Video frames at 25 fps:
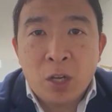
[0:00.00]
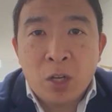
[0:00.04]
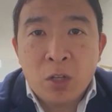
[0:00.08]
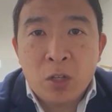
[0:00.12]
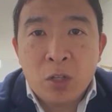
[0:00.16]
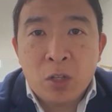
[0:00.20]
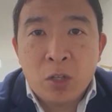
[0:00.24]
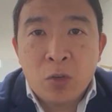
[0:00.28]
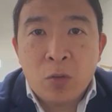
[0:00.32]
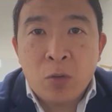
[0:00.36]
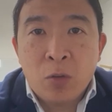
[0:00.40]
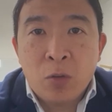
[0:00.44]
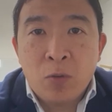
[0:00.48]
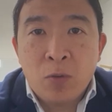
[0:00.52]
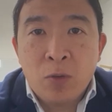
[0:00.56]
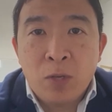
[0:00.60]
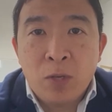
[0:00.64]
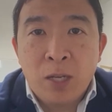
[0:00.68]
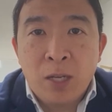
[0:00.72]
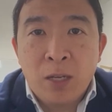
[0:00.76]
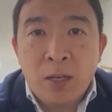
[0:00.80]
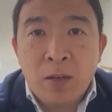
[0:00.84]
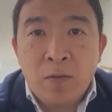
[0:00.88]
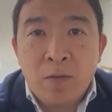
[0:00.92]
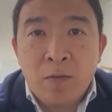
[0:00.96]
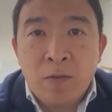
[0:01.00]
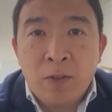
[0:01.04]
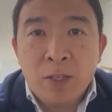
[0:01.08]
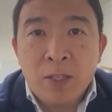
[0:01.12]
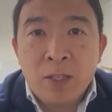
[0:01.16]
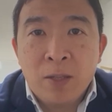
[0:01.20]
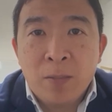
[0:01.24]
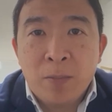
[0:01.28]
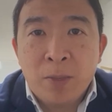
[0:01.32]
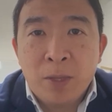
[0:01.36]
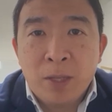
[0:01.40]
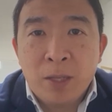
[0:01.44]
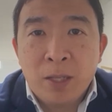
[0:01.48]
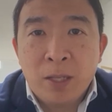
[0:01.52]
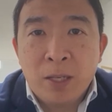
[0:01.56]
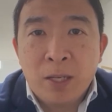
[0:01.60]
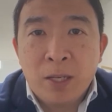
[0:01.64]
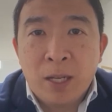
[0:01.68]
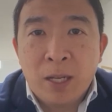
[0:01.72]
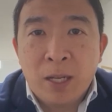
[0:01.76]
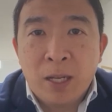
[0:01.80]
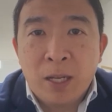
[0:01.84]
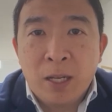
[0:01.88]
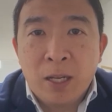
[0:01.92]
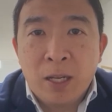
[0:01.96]
So you need
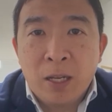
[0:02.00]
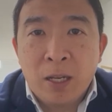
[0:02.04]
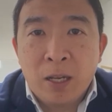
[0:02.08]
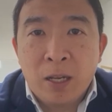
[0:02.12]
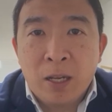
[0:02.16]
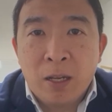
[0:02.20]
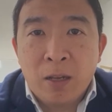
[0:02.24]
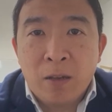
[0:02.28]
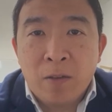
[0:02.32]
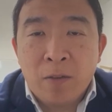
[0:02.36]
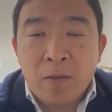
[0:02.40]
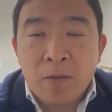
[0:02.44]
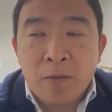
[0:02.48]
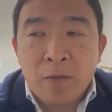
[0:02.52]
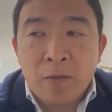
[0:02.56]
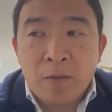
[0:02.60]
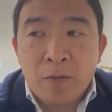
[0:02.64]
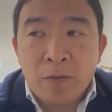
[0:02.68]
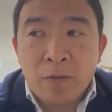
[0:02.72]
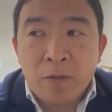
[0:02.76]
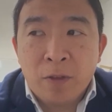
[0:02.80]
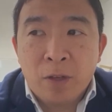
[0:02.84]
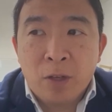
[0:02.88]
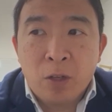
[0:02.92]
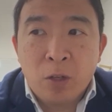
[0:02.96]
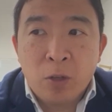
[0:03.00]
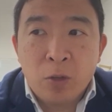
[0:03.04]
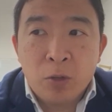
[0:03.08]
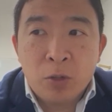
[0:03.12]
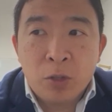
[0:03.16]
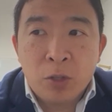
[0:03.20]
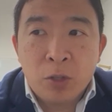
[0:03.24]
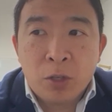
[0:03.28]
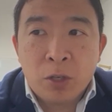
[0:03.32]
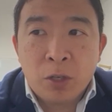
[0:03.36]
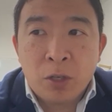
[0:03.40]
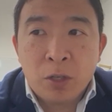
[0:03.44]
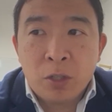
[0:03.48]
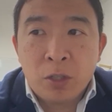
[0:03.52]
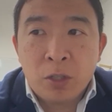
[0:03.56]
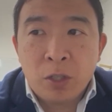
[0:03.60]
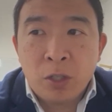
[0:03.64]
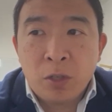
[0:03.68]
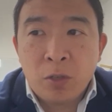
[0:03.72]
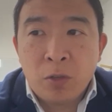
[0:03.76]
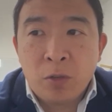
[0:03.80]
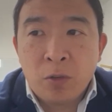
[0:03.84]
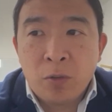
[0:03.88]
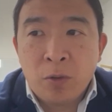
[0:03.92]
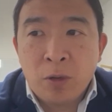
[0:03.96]
visibility of closer
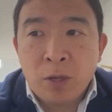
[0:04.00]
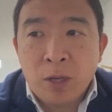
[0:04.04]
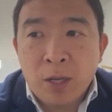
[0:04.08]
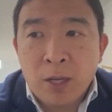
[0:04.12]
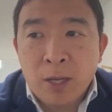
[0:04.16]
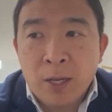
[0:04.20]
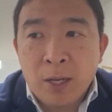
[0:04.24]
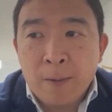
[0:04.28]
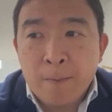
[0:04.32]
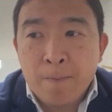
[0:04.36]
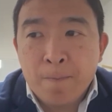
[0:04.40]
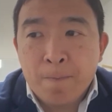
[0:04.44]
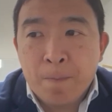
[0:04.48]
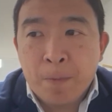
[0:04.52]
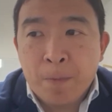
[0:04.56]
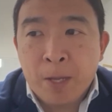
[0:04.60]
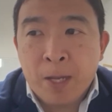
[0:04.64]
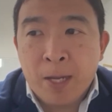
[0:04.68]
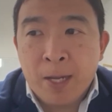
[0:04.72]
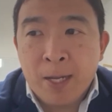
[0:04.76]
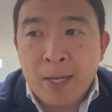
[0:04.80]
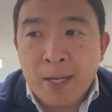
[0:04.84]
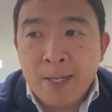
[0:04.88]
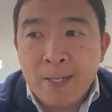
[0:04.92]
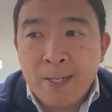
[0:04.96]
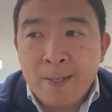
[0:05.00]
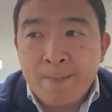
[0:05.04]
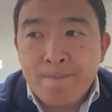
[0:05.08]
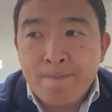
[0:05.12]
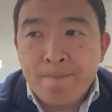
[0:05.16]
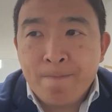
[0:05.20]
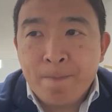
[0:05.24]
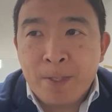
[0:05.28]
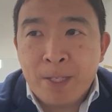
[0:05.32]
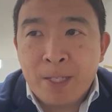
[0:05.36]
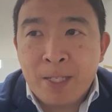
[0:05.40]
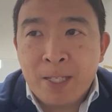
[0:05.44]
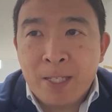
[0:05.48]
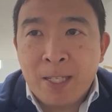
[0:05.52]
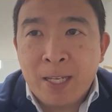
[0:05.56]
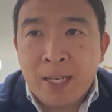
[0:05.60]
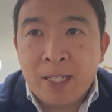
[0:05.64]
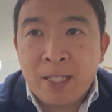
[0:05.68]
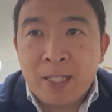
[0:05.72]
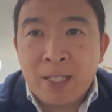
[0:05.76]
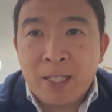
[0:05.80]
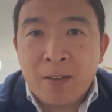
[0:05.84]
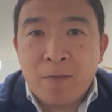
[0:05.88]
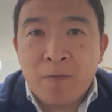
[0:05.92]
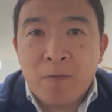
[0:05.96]
to
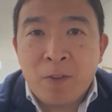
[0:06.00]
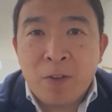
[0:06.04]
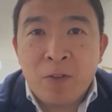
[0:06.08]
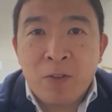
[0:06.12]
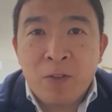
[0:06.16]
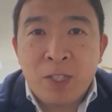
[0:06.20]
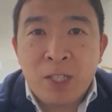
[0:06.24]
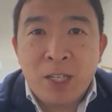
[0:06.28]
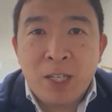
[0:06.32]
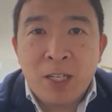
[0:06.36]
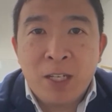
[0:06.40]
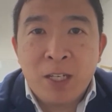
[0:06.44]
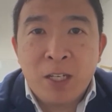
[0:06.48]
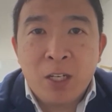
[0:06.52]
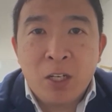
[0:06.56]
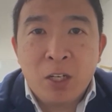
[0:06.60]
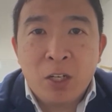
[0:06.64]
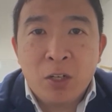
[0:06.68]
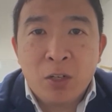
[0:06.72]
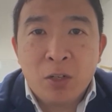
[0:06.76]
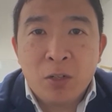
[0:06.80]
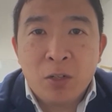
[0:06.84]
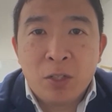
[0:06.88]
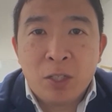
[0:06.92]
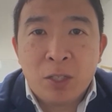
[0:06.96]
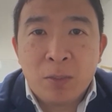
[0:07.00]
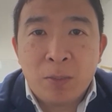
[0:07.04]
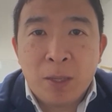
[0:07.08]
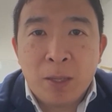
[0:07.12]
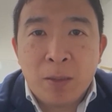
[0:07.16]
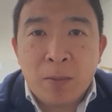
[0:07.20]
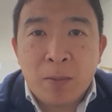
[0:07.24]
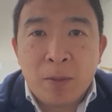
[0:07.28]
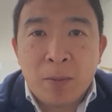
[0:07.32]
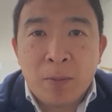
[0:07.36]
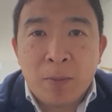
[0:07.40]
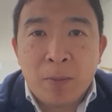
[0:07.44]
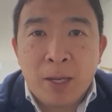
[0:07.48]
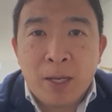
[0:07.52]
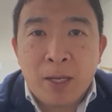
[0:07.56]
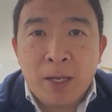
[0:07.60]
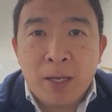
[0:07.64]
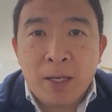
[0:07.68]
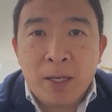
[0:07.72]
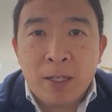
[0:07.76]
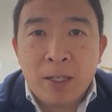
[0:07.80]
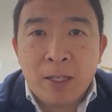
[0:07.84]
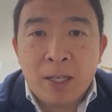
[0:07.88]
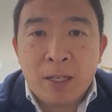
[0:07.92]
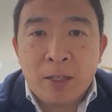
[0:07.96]
6 to 15 years to be able to make an
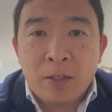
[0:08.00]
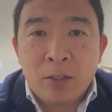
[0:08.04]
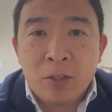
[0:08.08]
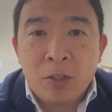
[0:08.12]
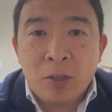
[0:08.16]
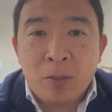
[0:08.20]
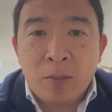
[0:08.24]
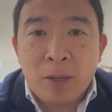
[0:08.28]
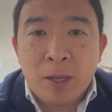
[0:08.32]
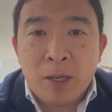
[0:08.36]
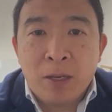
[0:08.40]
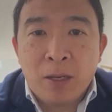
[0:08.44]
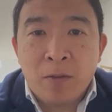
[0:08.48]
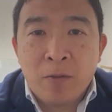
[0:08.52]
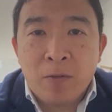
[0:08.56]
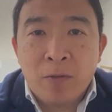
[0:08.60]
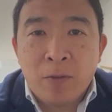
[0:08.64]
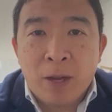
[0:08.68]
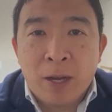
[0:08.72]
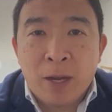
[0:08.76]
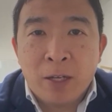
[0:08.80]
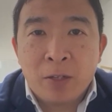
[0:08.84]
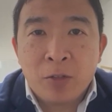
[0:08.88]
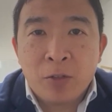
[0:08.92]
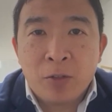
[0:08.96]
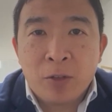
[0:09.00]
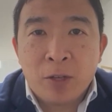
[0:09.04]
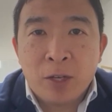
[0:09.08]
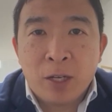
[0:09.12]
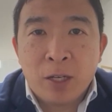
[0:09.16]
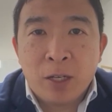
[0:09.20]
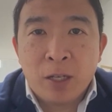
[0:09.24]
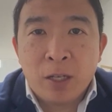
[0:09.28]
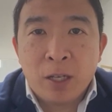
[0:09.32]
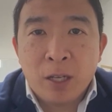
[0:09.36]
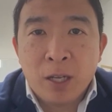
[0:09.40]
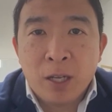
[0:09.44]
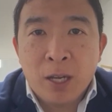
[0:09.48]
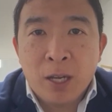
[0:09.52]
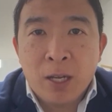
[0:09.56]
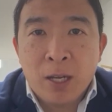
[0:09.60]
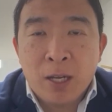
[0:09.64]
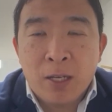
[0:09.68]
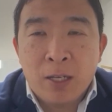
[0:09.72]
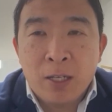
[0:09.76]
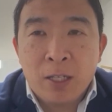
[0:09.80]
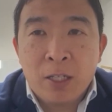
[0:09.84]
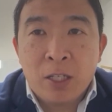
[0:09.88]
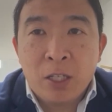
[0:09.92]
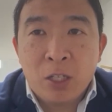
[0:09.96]
intelligent manufacturing
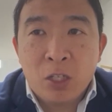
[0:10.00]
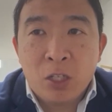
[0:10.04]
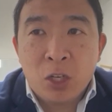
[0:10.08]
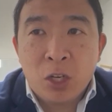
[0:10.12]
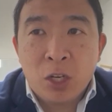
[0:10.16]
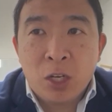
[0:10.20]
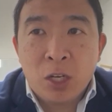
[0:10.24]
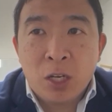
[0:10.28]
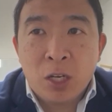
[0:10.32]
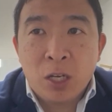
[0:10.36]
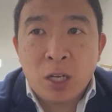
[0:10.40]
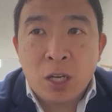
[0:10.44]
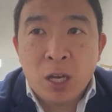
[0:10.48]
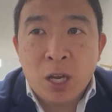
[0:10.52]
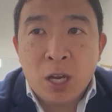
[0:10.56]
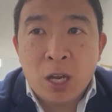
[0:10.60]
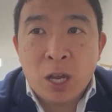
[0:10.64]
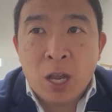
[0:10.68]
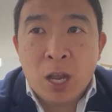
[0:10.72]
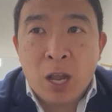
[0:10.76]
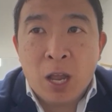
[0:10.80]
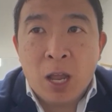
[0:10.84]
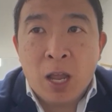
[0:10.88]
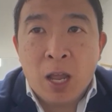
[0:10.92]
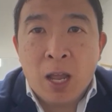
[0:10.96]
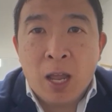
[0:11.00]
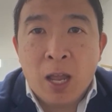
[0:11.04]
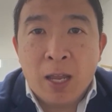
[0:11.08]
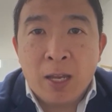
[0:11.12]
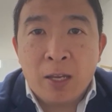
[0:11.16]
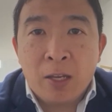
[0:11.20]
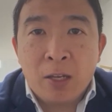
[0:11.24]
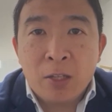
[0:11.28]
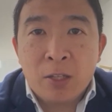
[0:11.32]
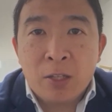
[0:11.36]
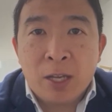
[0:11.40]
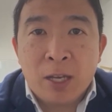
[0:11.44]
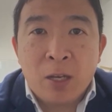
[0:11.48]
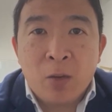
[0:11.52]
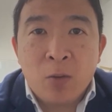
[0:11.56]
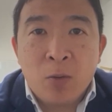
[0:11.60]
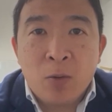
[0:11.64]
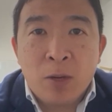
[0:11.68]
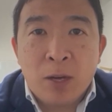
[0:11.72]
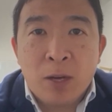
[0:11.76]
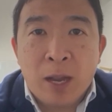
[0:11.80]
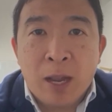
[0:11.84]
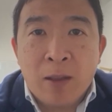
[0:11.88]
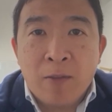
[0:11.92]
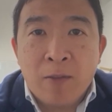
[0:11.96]
decision. And does
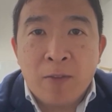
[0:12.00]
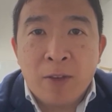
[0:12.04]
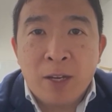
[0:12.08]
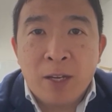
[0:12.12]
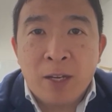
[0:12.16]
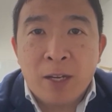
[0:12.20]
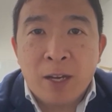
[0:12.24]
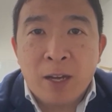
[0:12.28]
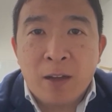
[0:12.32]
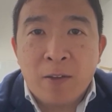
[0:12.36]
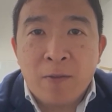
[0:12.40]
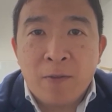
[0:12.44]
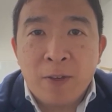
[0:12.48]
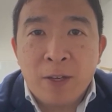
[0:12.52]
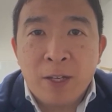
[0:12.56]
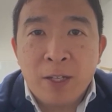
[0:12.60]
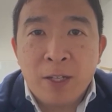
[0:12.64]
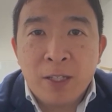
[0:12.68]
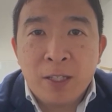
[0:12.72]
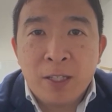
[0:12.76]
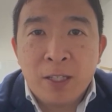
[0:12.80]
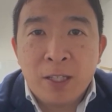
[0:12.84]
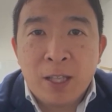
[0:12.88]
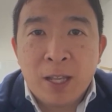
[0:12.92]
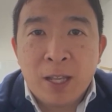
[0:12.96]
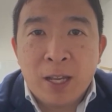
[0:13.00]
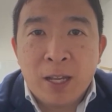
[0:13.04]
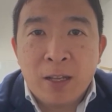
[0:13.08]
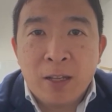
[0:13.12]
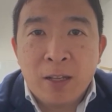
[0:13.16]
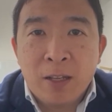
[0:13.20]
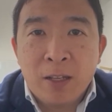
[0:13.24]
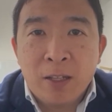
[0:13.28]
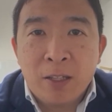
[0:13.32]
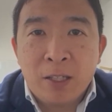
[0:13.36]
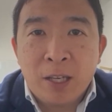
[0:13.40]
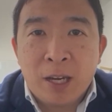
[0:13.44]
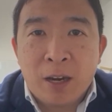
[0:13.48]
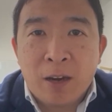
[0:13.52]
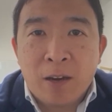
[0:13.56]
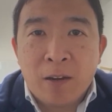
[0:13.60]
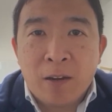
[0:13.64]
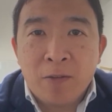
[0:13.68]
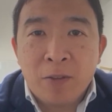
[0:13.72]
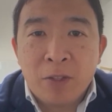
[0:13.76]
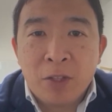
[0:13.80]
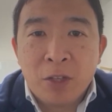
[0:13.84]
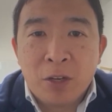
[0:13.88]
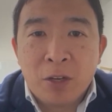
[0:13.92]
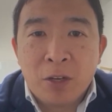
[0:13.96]
anyone have any confidence that the
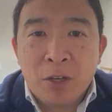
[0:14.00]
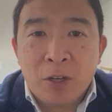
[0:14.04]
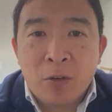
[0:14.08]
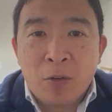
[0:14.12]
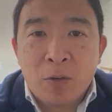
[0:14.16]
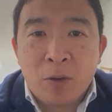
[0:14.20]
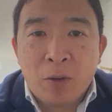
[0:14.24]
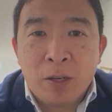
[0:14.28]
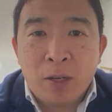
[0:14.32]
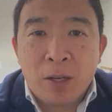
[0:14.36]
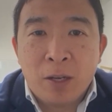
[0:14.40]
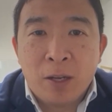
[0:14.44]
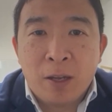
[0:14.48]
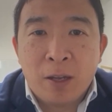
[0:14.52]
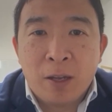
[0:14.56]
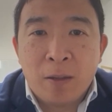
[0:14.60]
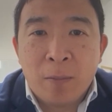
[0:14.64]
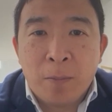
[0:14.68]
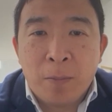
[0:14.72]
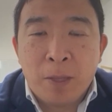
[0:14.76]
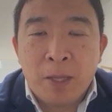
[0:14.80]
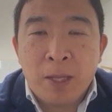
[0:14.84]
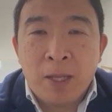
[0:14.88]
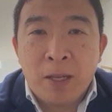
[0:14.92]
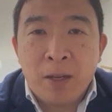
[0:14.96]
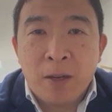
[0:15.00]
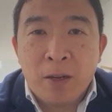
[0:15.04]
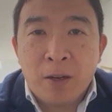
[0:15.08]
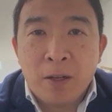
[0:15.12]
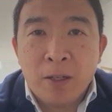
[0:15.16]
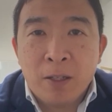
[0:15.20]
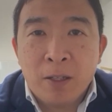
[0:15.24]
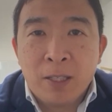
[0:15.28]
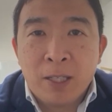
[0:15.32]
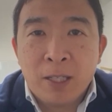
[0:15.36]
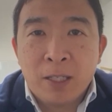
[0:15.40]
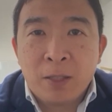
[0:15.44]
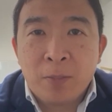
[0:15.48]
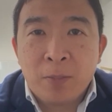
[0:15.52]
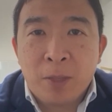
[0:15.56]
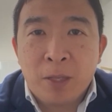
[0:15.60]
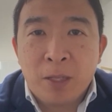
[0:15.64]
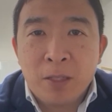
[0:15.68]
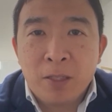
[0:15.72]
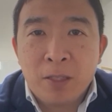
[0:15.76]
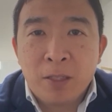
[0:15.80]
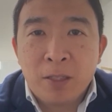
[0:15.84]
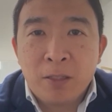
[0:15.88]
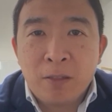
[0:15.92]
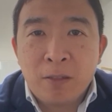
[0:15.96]
tariffs are going to be here in 6
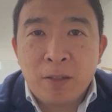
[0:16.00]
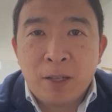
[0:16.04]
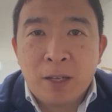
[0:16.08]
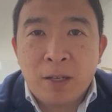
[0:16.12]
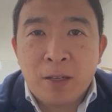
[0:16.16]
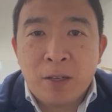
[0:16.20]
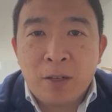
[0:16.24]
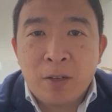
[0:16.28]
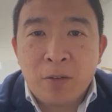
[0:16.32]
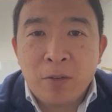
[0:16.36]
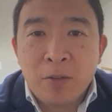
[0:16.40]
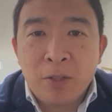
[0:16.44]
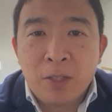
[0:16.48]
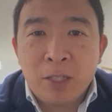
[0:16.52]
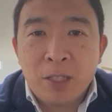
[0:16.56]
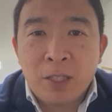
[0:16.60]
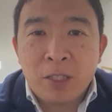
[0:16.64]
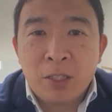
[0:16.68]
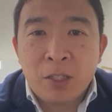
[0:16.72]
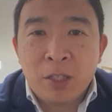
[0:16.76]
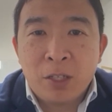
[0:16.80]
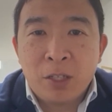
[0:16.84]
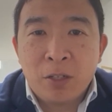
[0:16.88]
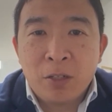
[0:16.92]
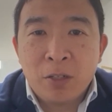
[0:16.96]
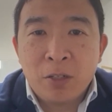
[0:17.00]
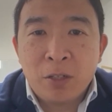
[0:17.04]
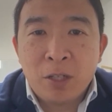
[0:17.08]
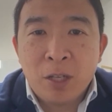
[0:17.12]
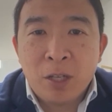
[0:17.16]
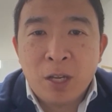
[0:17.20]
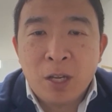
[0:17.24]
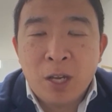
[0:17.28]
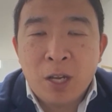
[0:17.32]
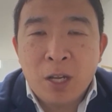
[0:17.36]
months, let alone 6 years?